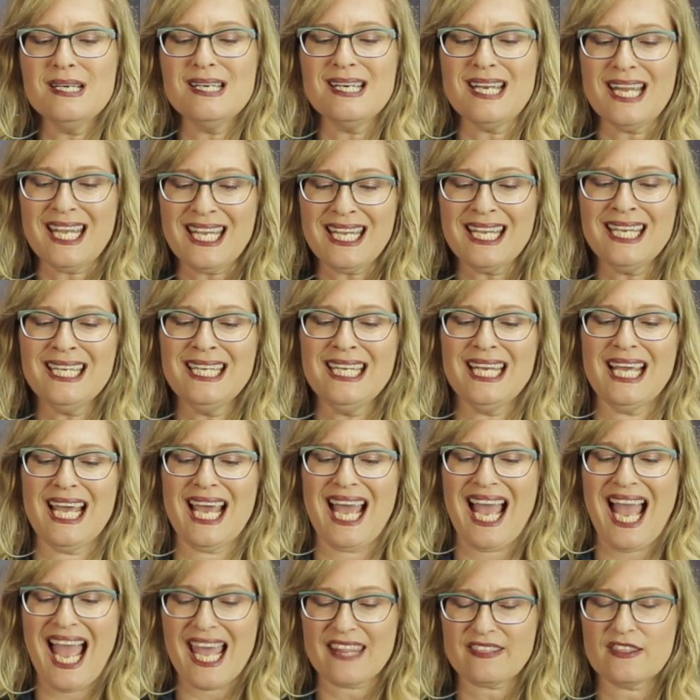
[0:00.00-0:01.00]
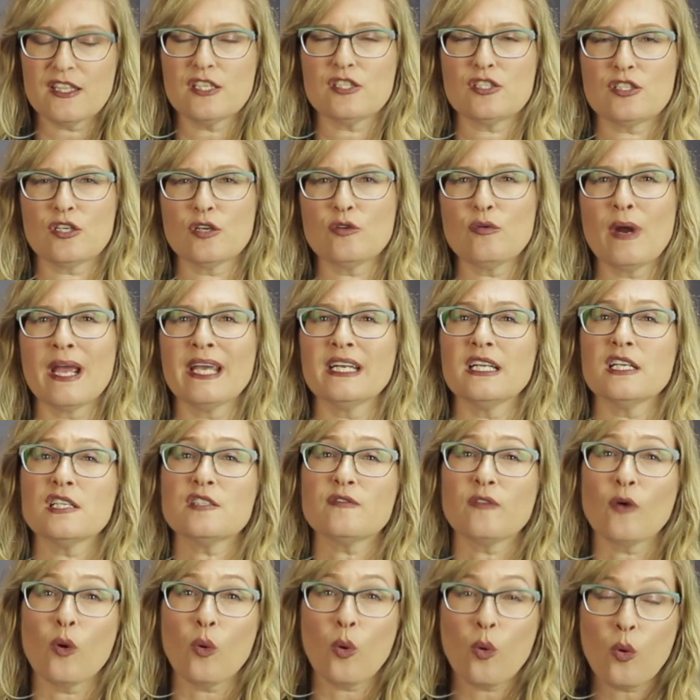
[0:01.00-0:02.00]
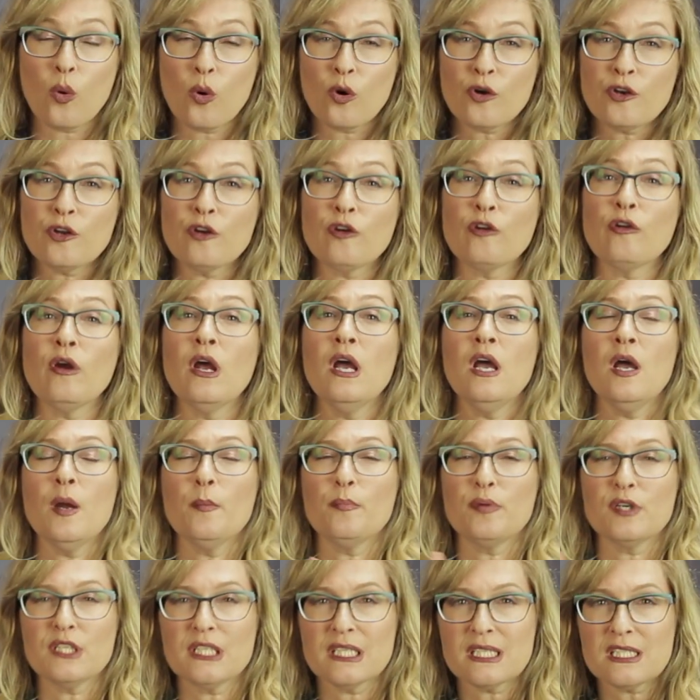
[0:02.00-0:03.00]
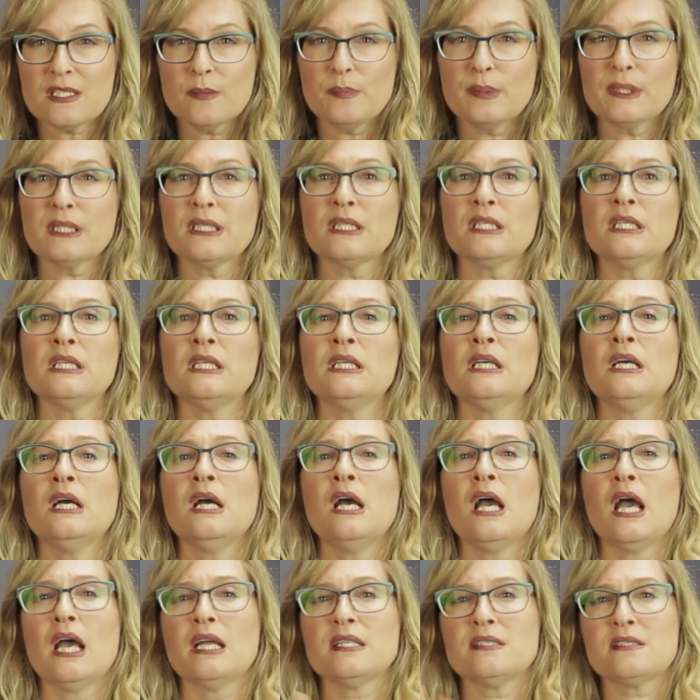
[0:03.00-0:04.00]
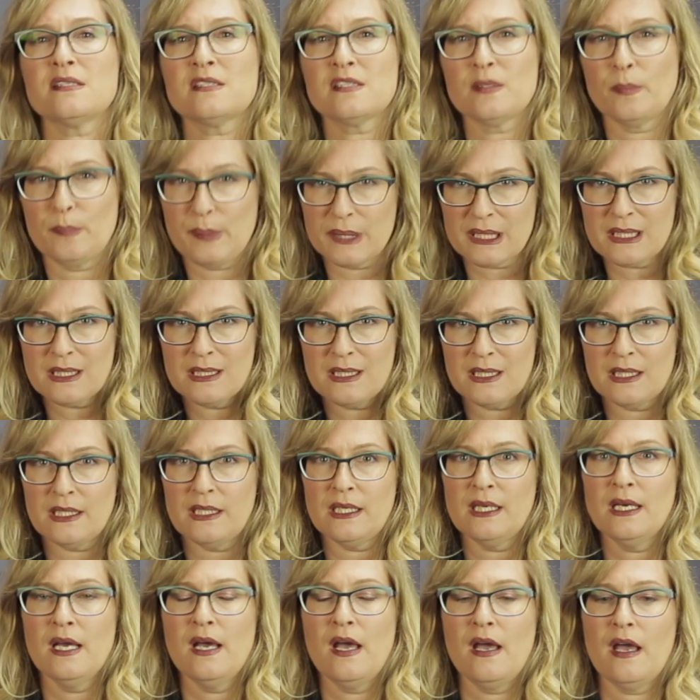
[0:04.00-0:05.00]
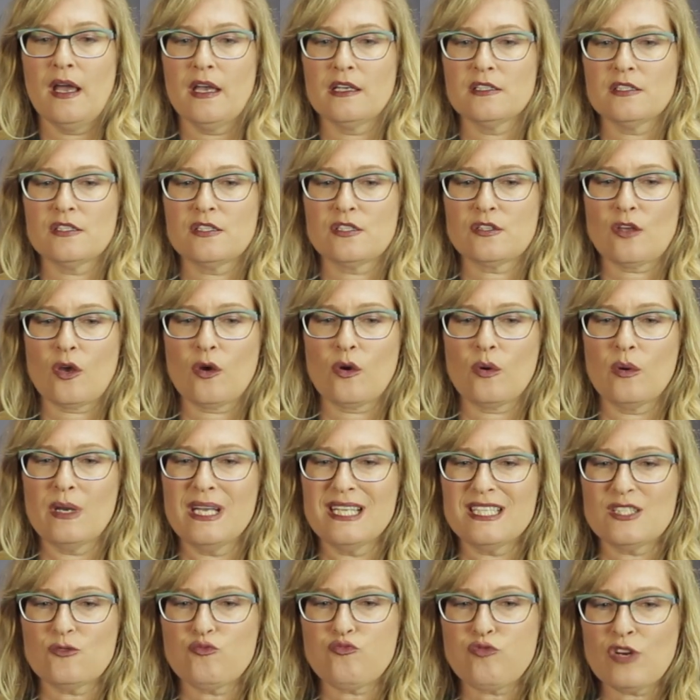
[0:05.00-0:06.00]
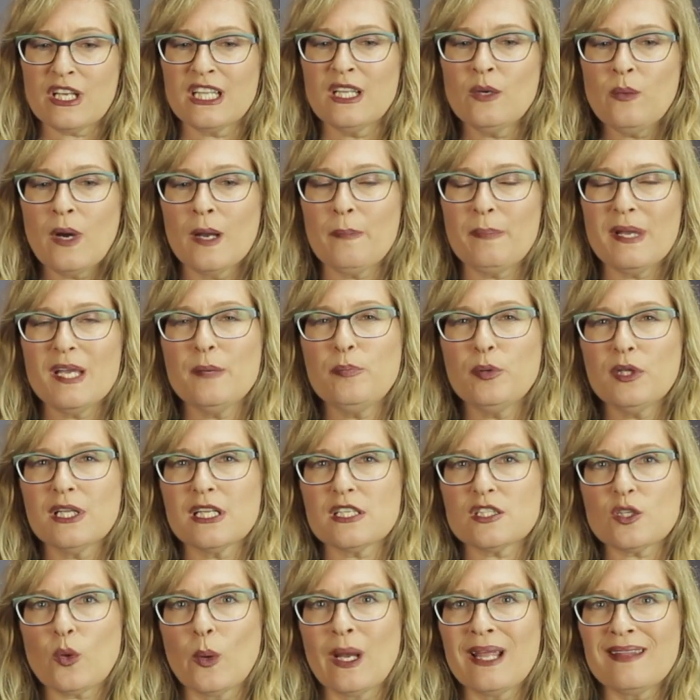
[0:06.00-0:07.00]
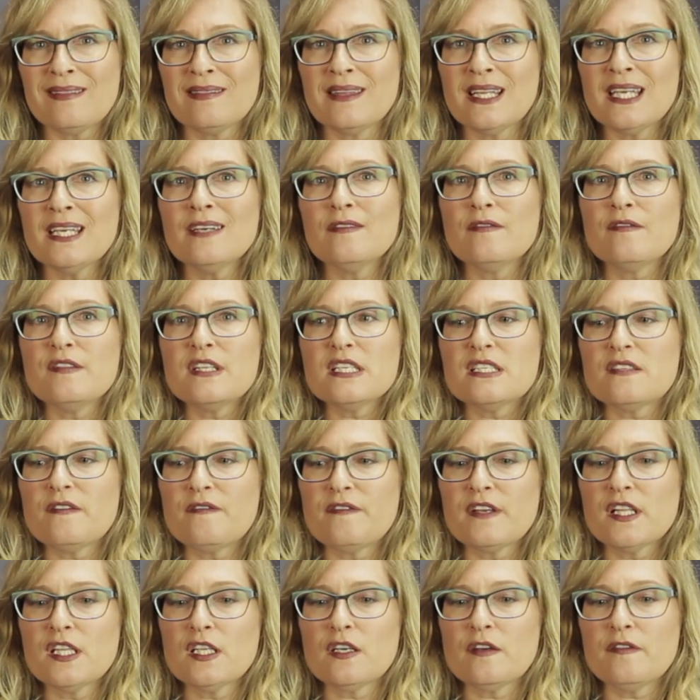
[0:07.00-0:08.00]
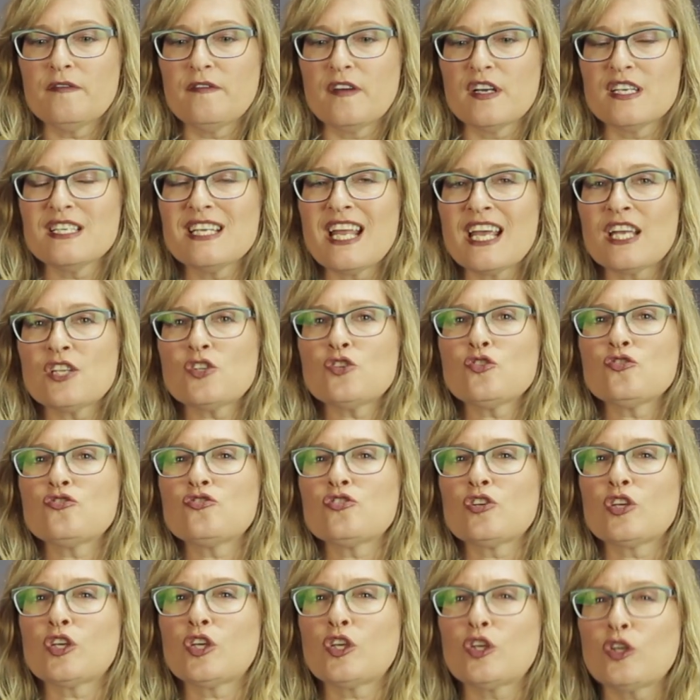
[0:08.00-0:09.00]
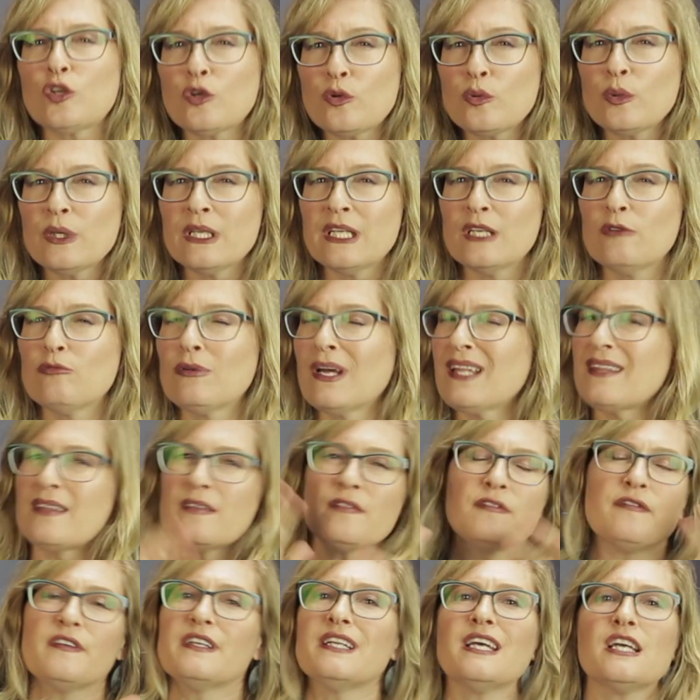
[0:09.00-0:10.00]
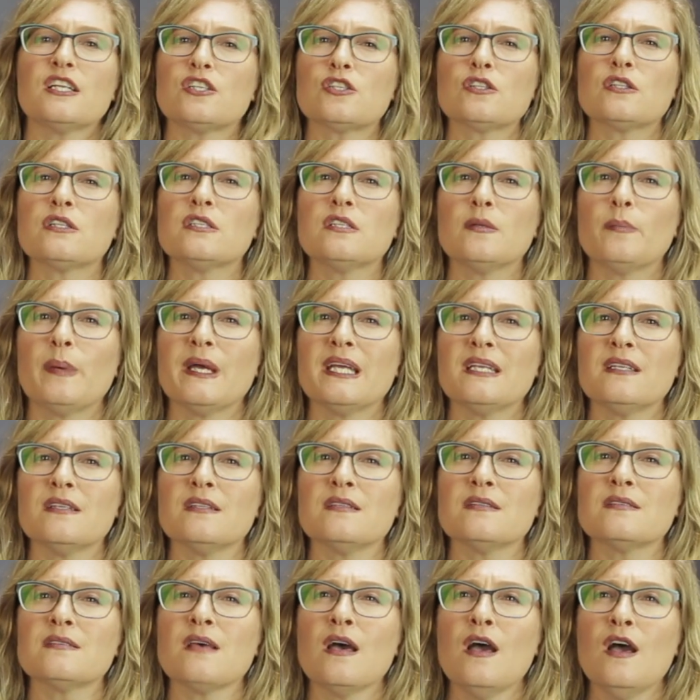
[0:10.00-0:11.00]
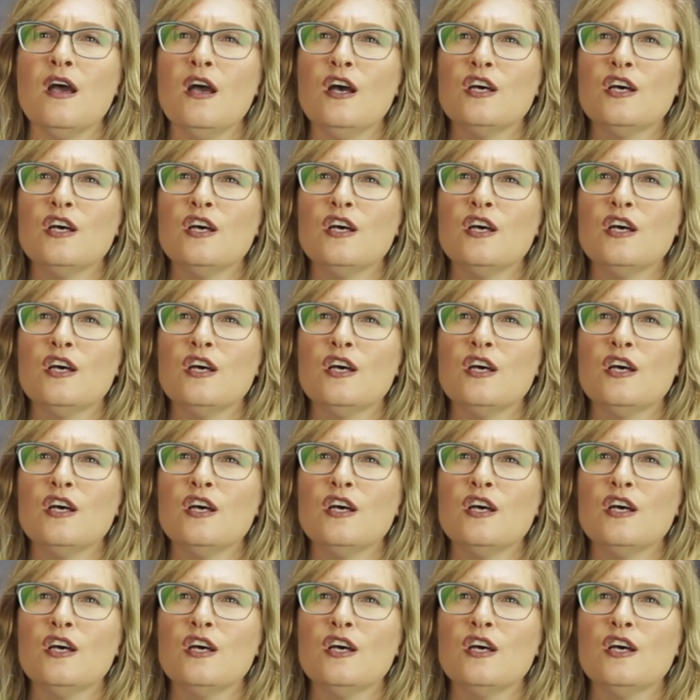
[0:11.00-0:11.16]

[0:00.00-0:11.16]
need at this terrain is for order, predictability, and stability. And so it's really where people at Square live, this feeling of financial security rather than financial independence.